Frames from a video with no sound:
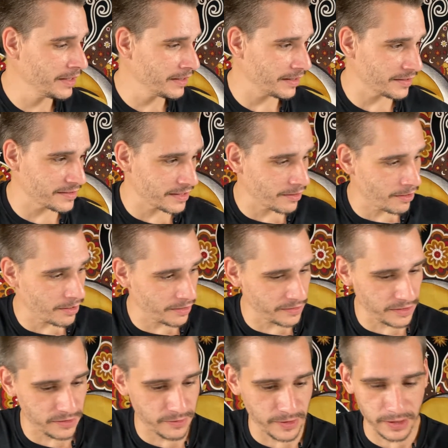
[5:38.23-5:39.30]
Like I said, all
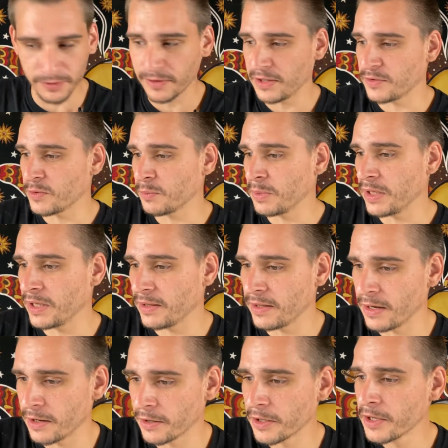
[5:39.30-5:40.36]
these figurines will be in
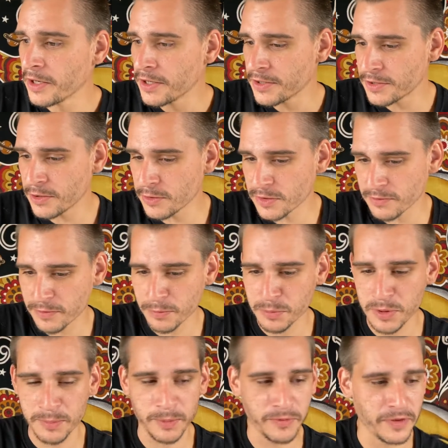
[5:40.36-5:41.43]
there. Susan from
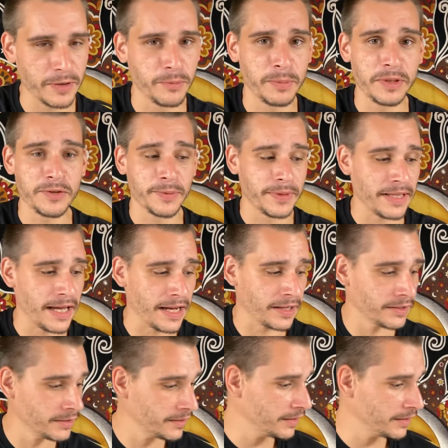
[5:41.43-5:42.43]
Triple V will be doing that.